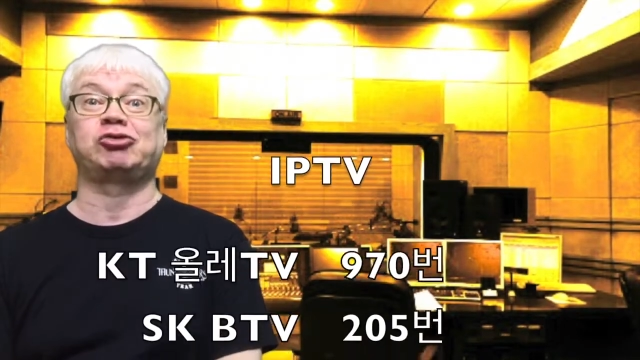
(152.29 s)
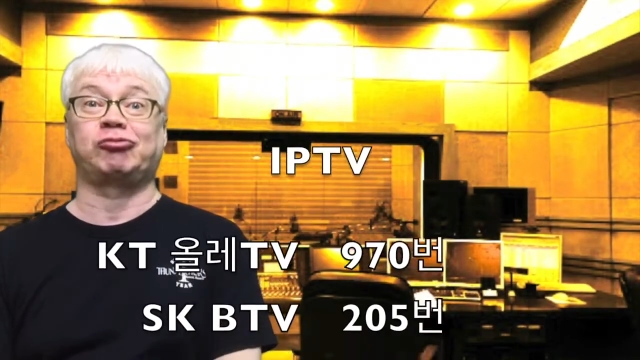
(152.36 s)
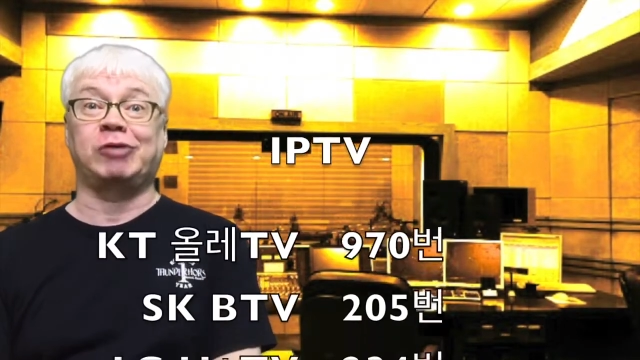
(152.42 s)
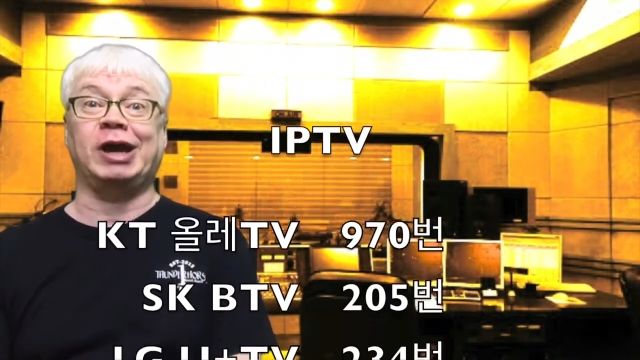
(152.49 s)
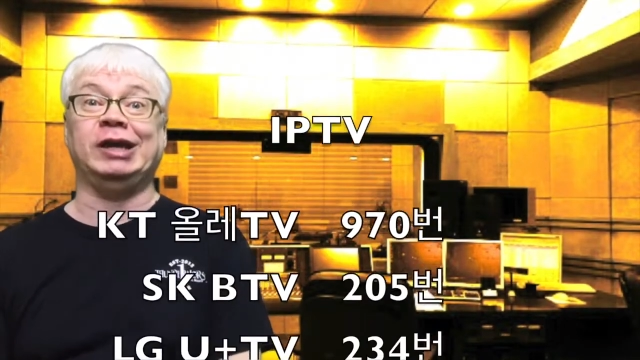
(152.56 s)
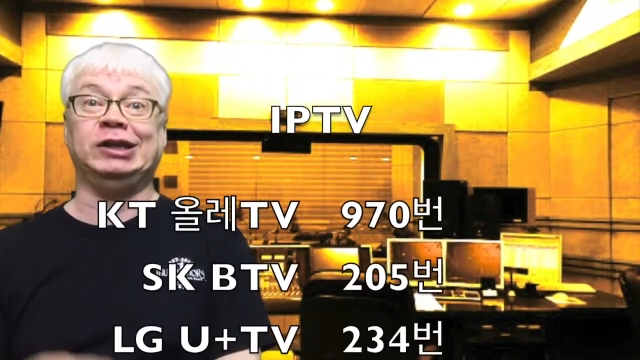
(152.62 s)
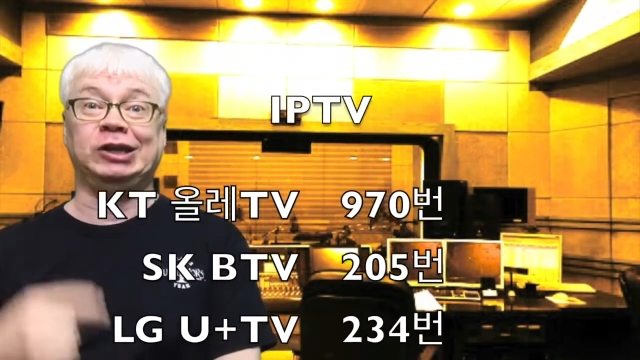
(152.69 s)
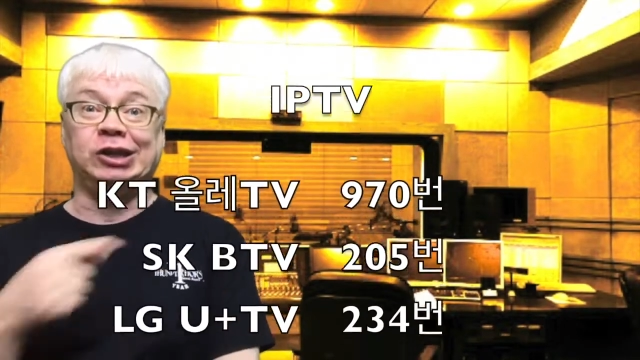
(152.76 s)

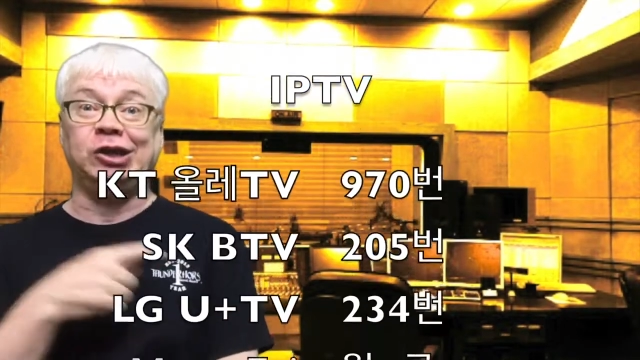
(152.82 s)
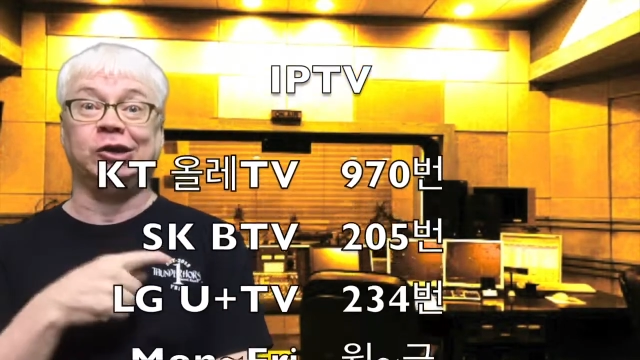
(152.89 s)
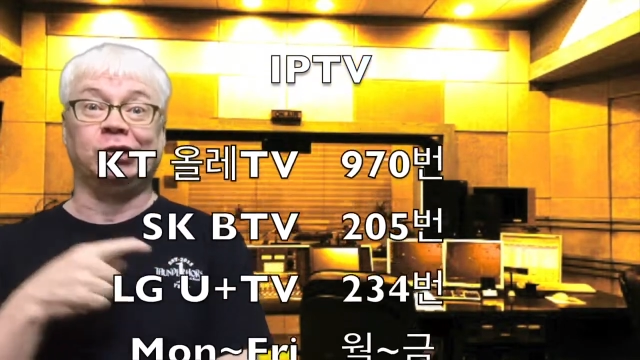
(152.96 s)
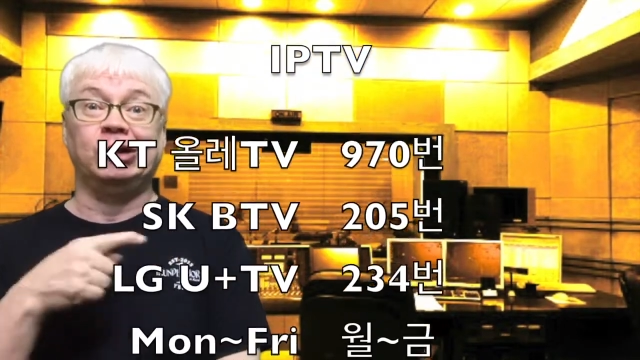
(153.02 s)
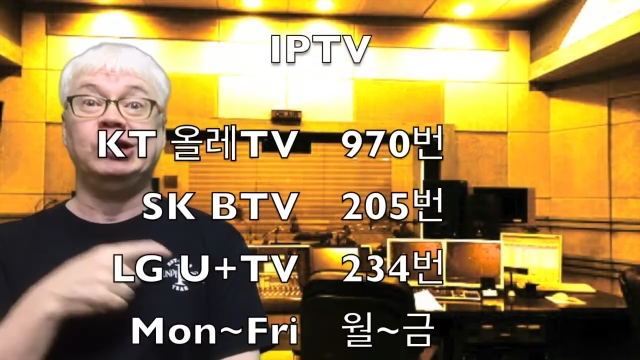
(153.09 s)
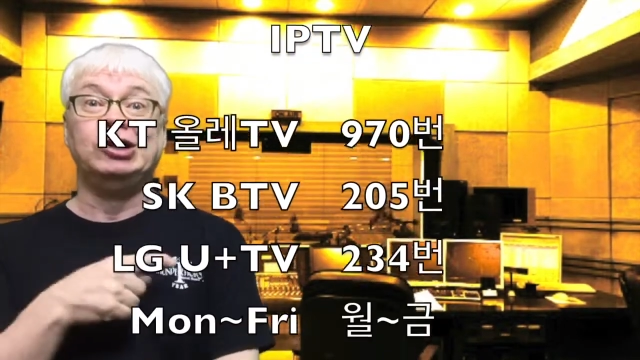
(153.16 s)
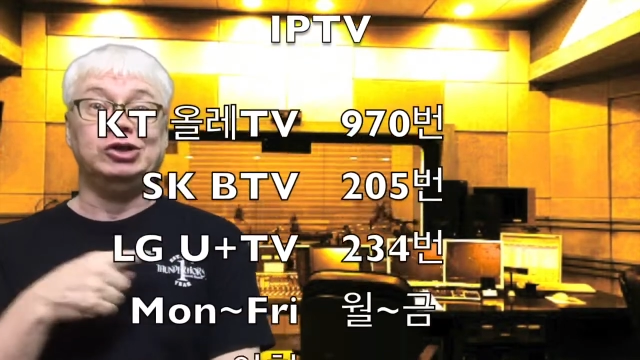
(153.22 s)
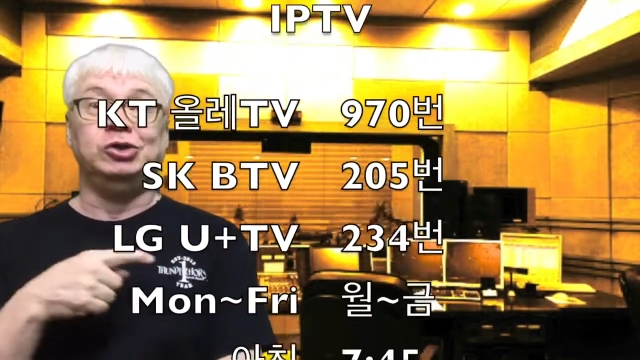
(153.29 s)
right
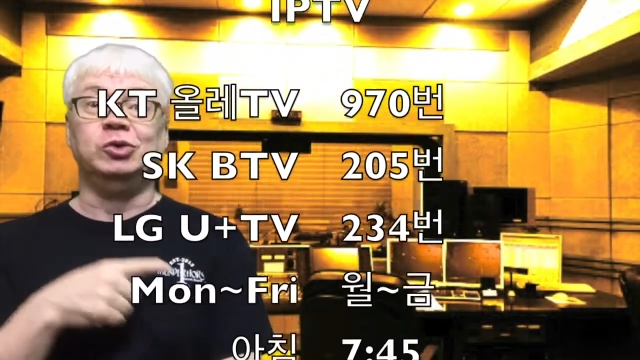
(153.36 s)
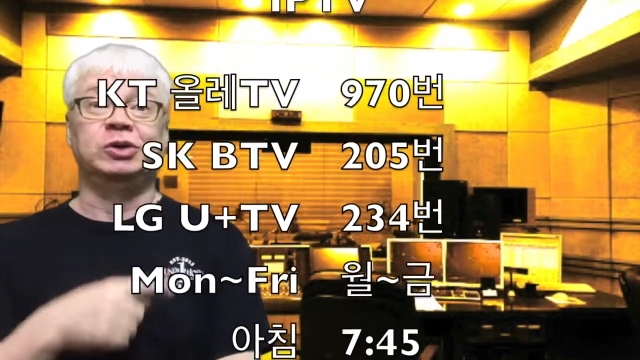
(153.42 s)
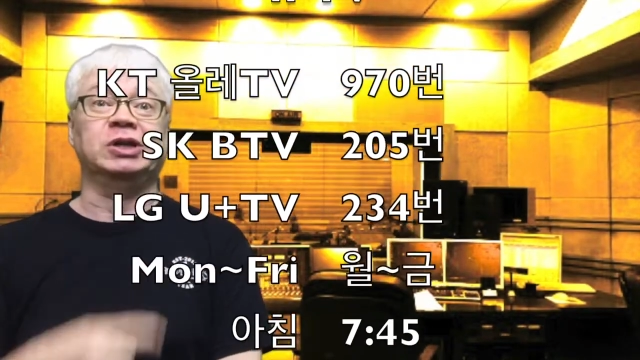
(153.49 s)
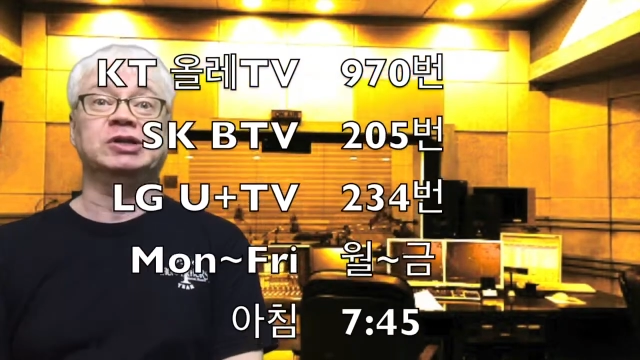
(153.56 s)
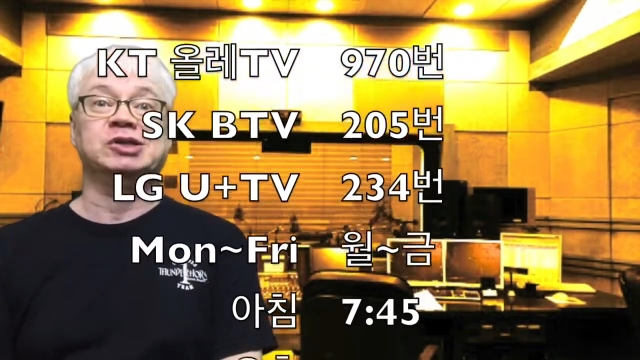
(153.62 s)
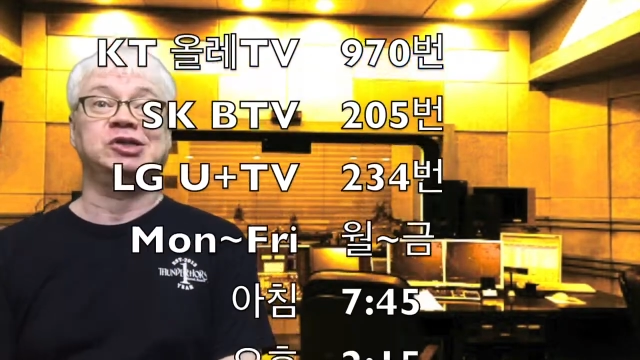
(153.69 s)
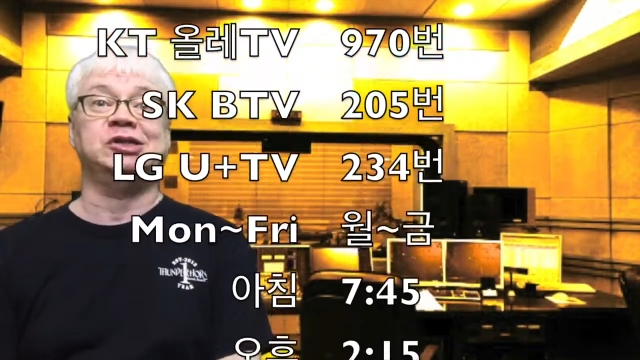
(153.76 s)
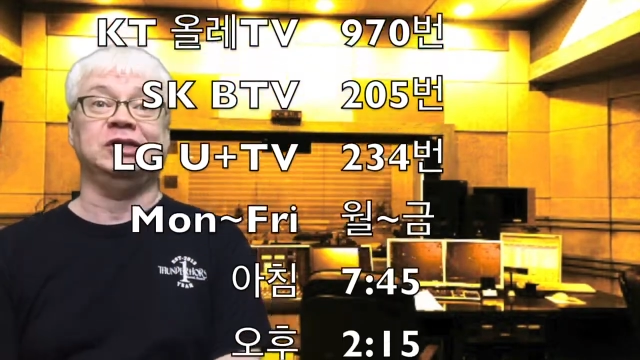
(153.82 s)
here. You
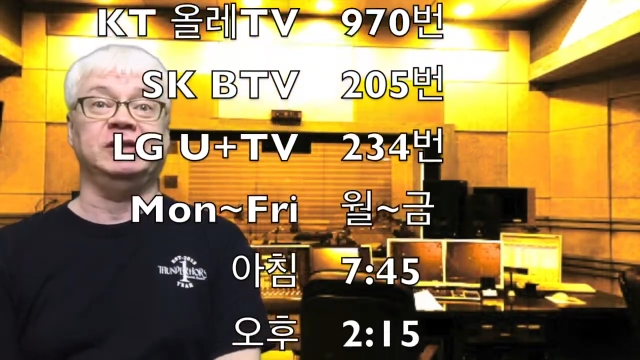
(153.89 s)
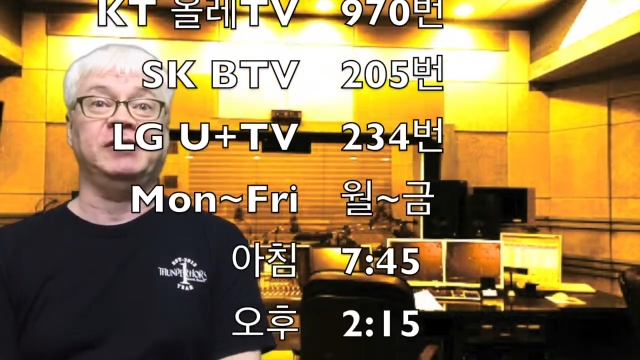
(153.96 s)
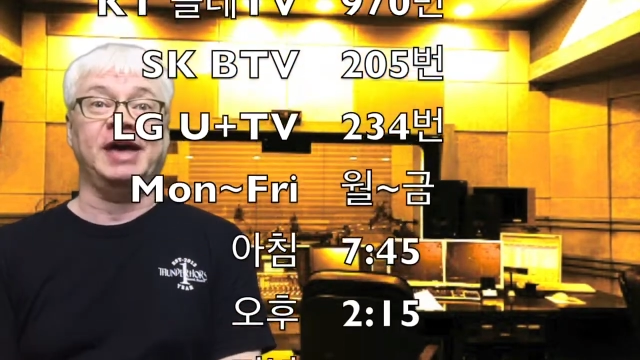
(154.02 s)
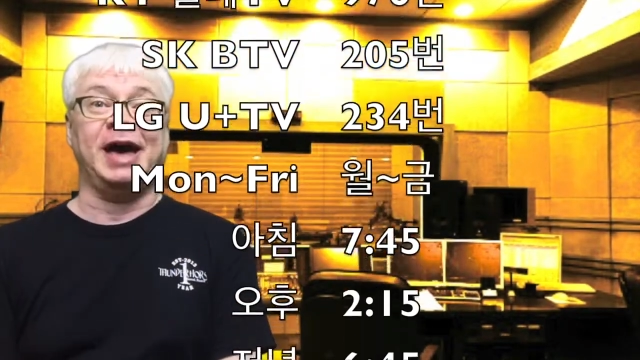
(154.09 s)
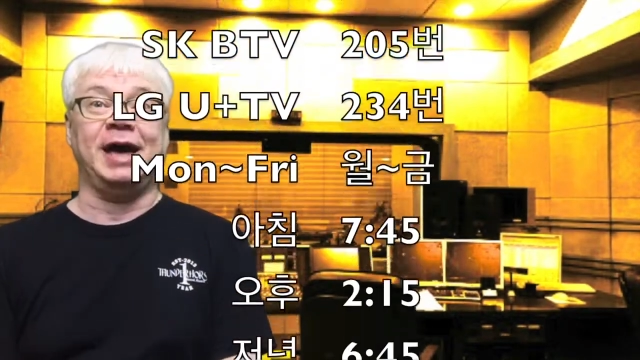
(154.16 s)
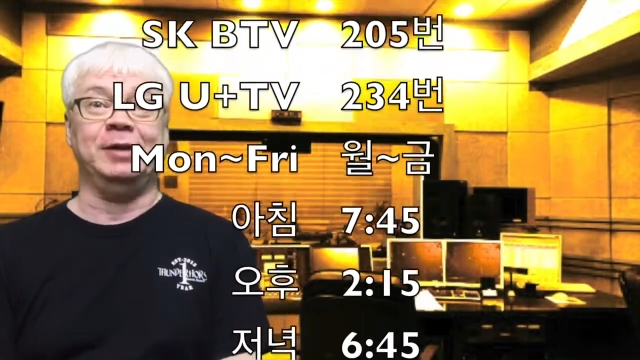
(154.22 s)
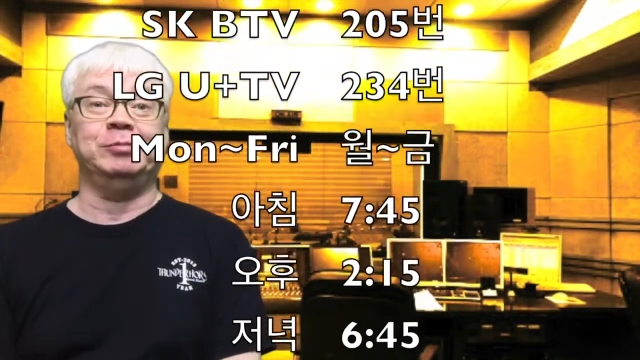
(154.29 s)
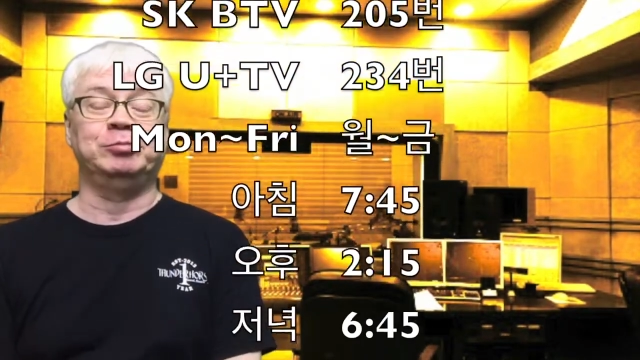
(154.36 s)
can see
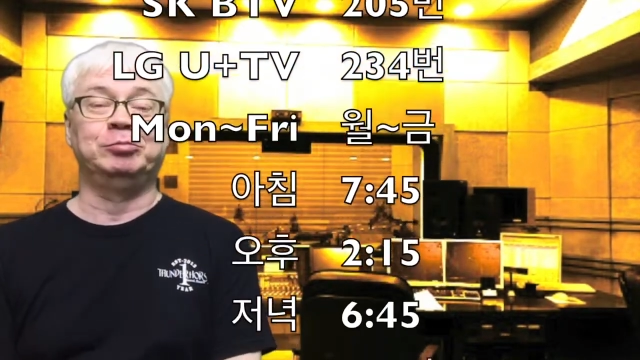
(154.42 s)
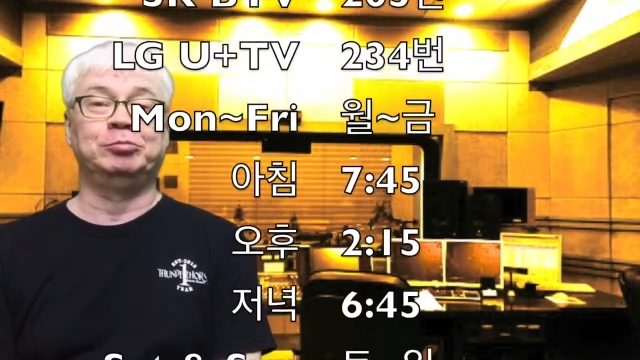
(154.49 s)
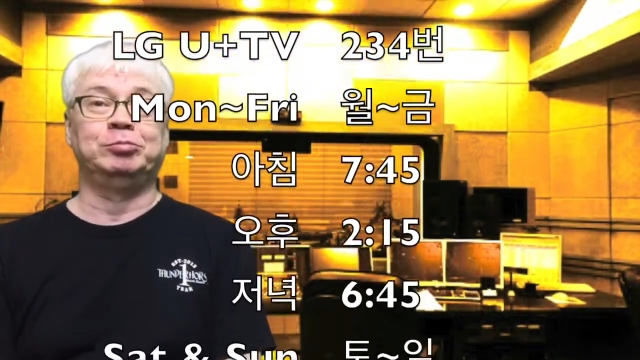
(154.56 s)
that.